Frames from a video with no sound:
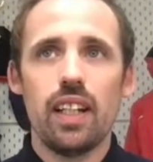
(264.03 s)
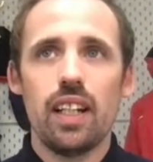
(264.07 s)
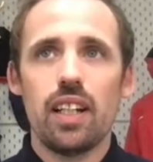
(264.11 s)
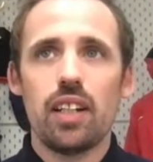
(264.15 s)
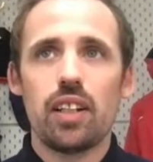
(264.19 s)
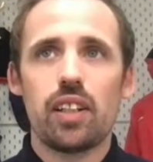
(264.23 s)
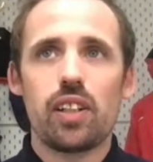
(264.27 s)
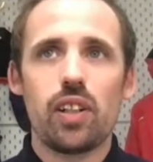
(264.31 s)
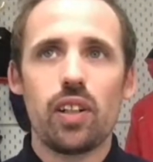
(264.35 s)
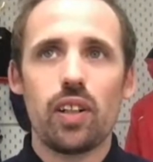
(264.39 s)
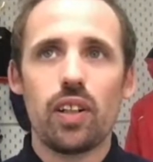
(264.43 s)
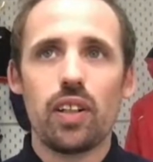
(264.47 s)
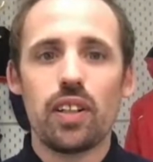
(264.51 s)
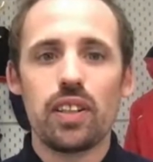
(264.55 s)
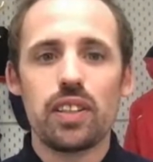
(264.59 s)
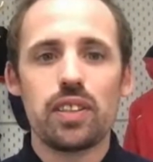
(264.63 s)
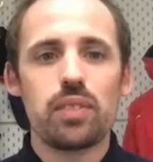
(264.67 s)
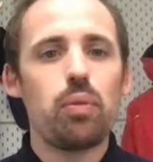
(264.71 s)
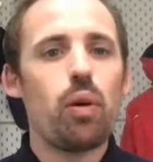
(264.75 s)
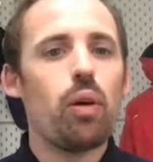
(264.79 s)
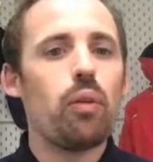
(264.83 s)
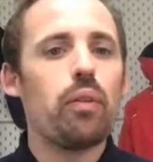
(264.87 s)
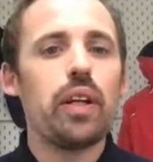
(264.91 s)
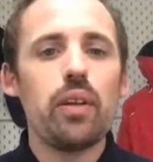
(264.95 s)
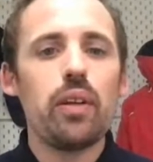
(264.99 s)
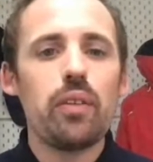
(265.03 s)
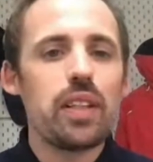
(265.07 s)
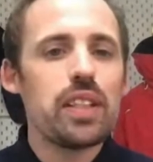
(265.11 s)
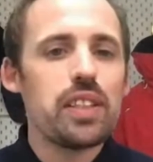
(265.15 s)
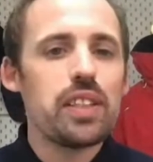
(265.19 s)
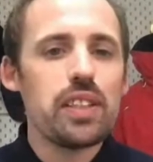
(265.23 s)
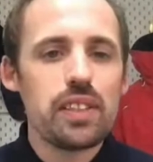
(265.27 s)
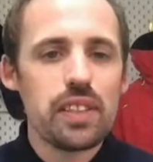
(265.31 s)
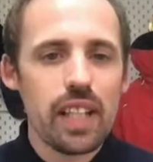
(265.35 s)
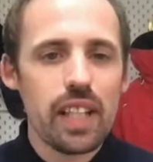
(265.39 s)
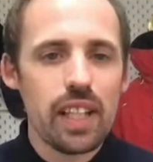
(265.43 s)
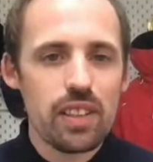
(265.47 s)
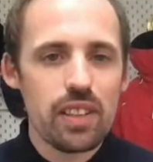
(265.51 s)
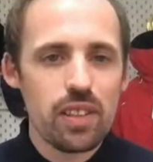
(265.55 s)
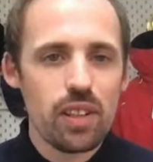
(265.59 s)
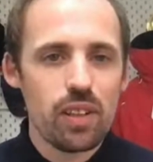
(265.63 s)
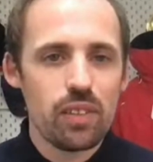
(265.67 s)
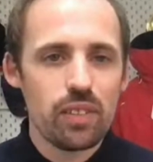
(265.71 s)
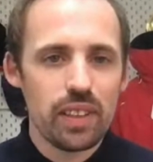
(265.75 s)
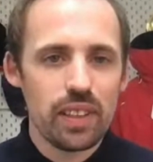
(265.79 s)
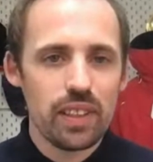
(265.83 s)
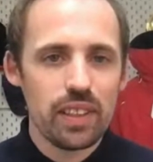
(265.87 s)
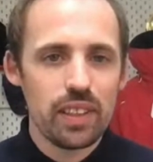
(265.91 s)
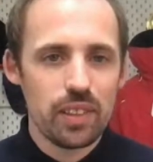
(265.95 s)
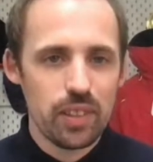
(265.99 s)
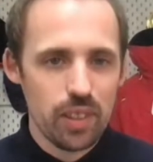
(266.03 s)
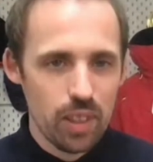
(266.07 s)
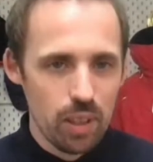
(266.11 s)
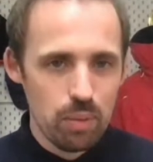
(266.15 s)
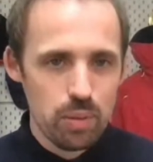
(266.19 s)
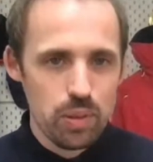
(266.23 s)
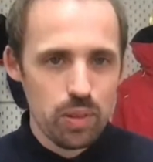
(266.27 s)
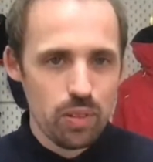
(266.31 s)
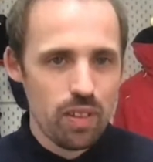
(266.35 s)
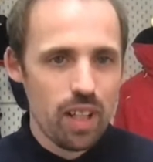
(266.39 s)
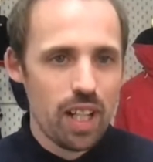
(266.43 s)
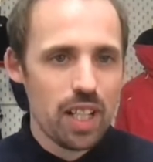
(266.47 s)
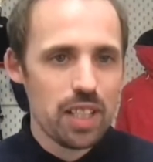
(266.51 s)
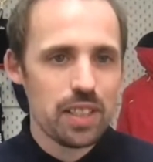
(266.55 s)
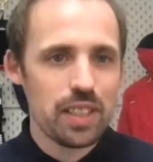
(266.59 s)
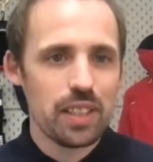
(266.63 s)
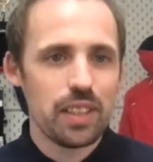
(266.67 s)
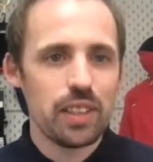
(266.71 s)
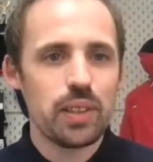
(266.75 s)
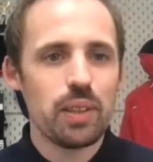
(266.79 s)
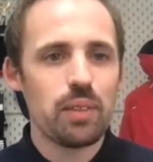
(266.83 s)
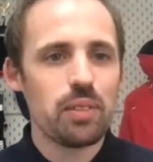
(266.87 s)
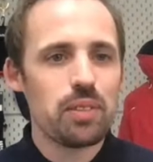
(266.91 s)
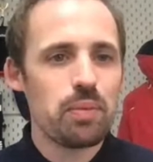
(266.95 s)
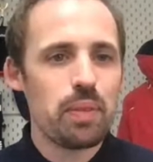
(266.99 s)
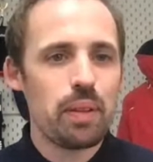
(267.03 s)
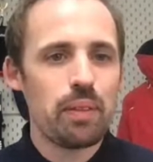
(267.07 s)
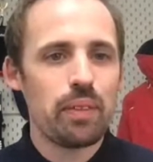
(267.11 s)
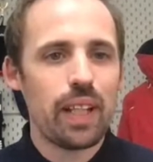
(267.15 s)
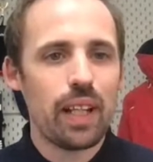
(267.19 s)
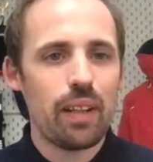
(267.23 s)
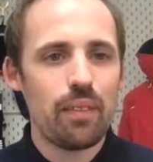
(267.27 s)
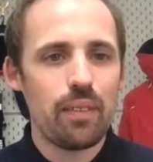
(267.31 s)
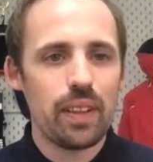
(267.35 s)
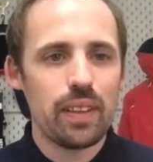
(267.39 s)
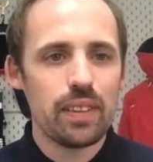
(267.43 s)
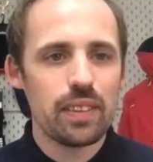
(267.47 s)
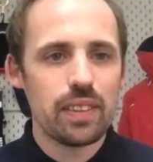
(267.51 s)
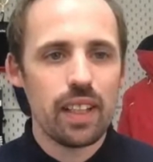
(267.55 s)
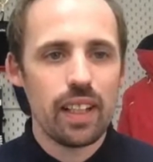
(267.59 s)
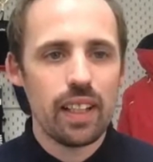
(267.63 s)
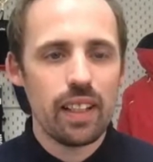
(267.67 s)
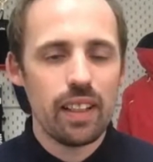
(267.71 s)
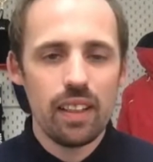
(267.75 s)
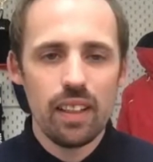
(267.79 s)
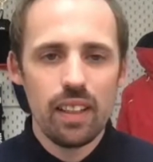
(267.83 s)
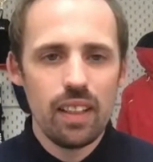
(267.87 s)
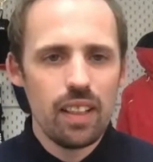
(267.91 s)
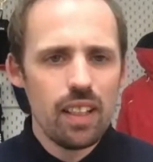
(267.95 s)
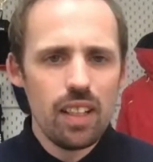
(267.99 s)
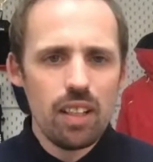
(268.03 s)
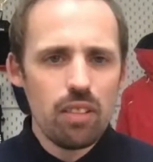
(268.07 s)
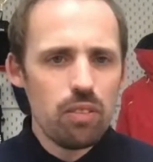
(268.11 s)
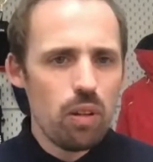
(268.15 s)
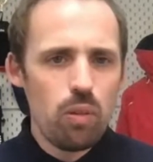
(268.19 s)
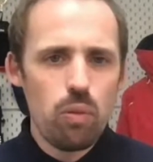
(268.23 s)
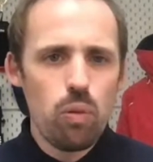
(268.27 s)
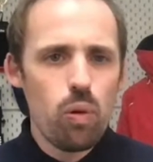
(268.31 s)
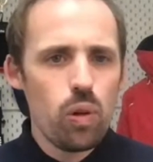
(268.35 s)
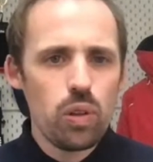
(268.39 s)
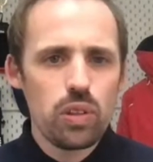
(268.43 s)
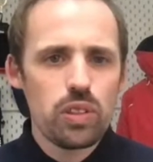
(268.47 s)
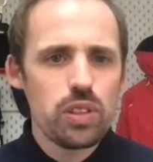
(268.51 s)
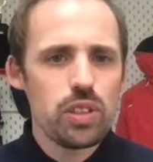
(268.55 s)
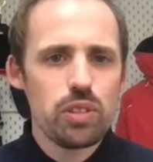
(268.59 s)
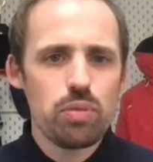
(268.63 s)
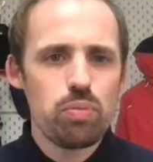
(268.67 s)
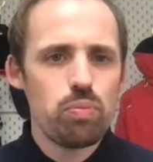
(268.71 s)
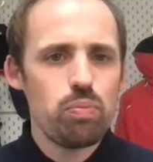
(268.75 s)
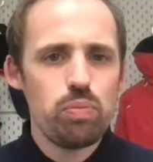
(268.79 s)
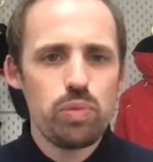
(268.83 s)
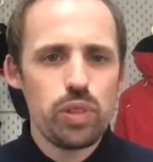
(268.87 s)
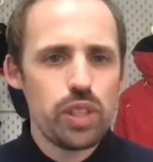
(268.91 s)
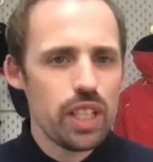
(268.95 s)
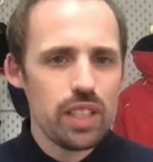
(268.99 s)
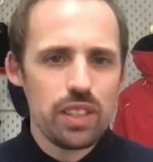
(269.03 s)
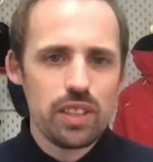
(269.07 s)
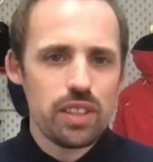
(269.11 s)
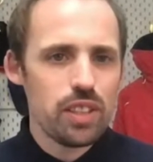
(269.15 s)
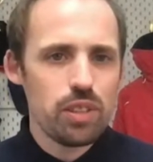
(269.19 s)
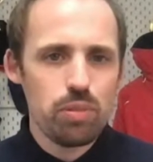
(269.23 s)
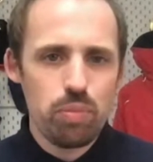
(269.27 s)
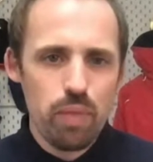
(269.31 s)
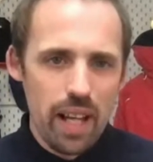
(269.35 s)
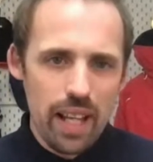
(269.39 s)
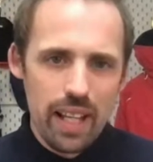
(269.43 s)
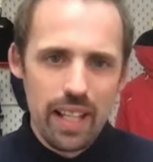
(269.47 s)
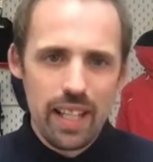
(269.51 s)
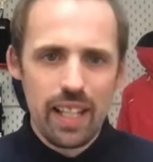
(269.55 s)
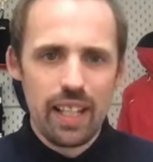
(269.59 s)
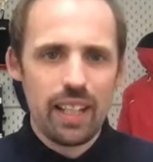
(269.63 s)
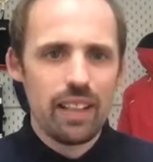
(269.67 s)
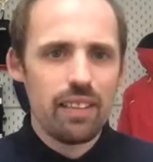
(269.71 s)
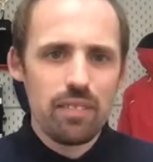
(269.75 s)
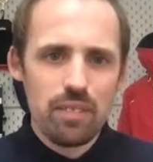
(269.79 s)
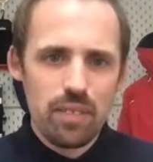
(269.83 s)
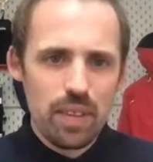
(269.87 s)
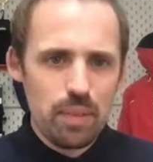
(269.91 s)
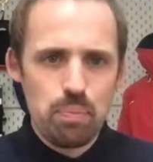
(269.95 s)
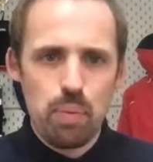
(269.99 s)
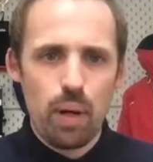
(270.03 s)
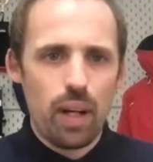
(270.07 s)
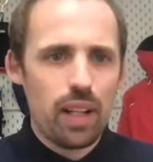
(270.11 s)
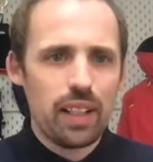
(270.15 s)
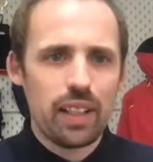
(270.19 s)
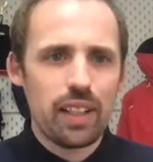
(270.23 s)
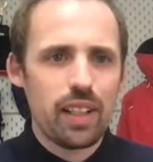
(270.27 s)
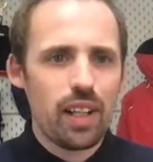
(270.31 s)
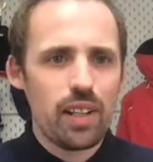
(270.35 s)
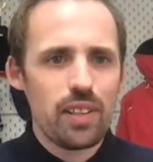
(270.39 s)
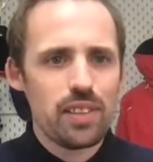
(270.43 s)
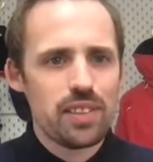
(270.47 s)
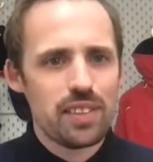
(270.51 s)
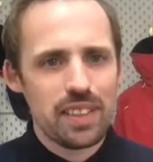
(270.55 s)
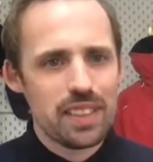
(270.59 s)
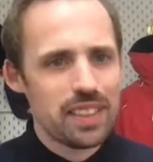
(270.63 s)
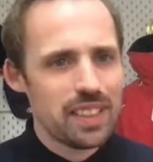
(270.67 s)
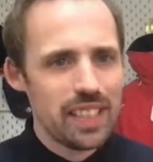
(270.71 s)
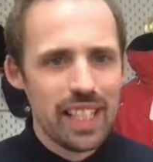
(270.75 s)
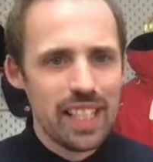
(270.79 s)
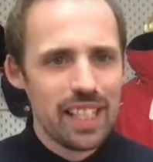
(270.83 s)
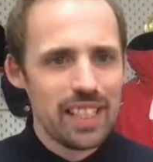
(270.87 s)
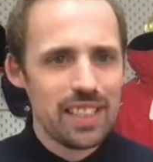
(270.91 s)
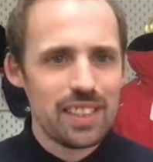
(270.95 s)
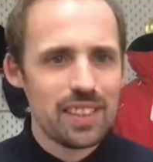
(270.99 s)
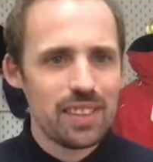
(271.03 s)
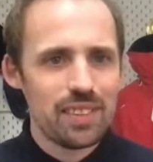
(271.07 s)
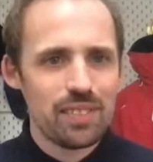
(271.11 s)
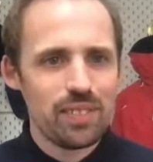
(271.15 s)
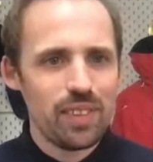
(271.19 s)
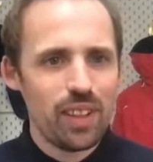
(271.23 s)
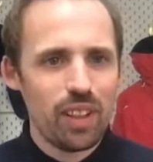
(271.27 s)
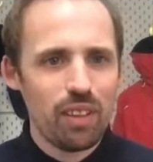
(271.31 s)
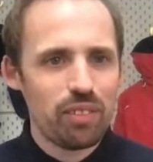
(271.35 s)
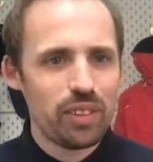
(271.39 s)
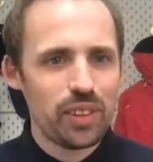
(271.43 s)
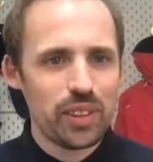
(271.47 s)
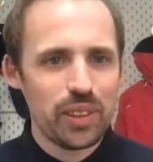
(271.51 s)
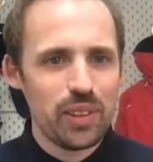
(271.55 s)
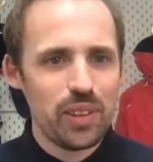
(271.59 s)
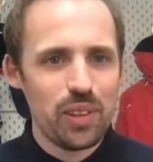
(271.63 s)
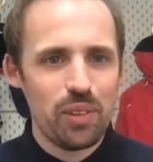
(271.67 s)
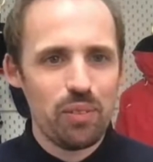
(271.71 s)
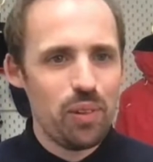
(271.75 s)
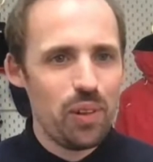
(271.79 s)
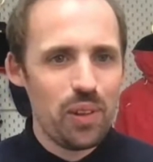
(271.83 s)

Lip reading: Because what we always used to get told in the shops or asked in the shops, people coming in, it's like, well, water's just as wet by the coast as it is offshore.